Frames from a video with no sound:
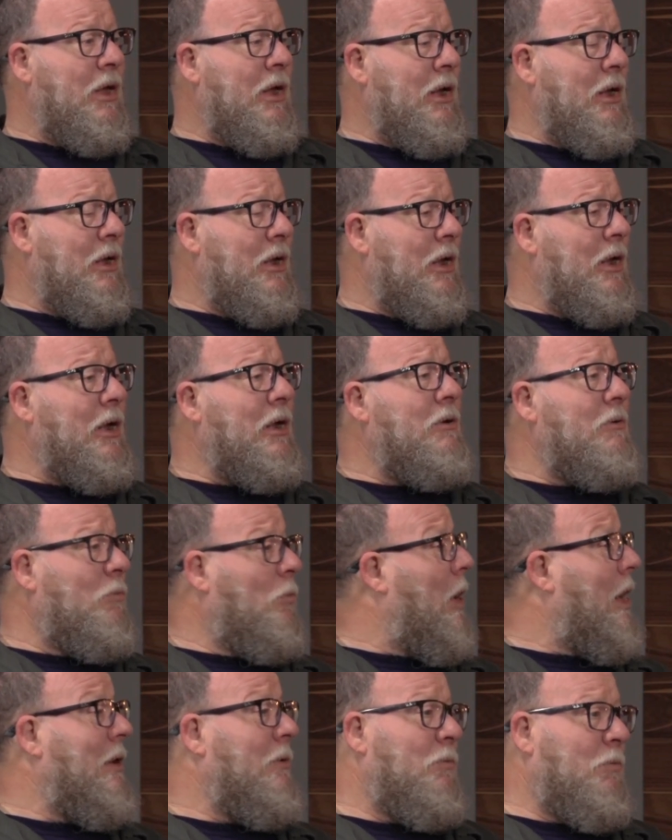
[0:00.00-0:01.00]
And
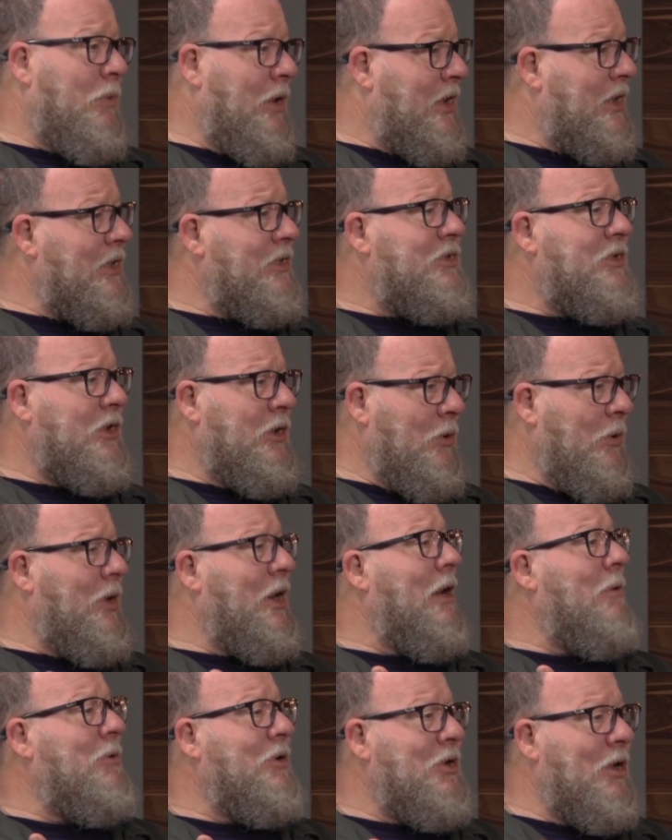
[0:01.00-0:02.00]
right, because you and
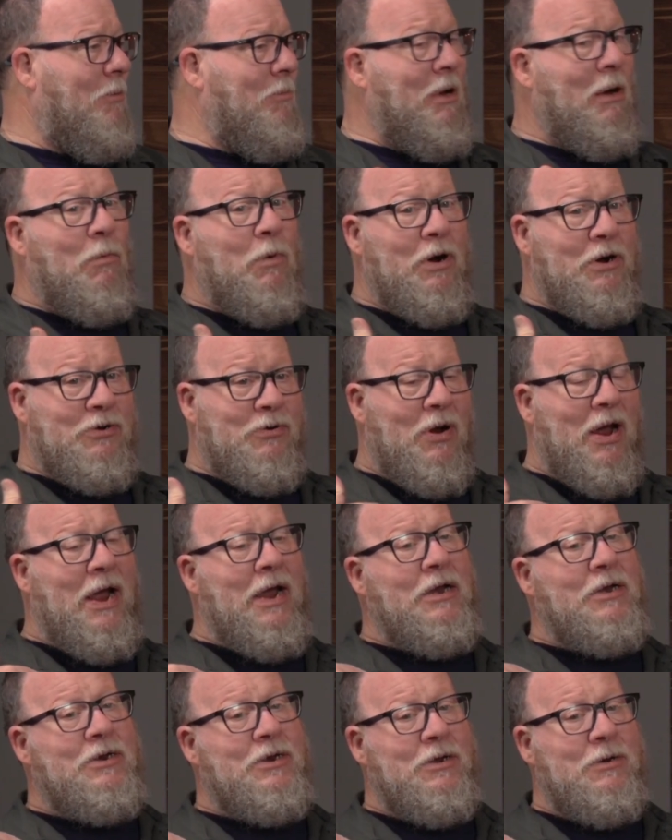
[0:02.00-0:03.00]
I were talking about we're
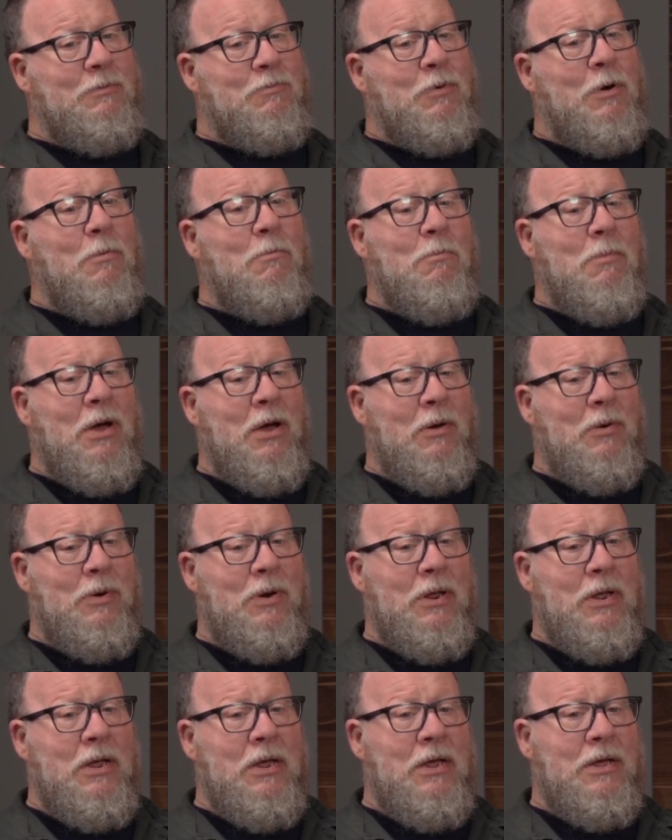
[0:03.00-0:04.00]
trying to promote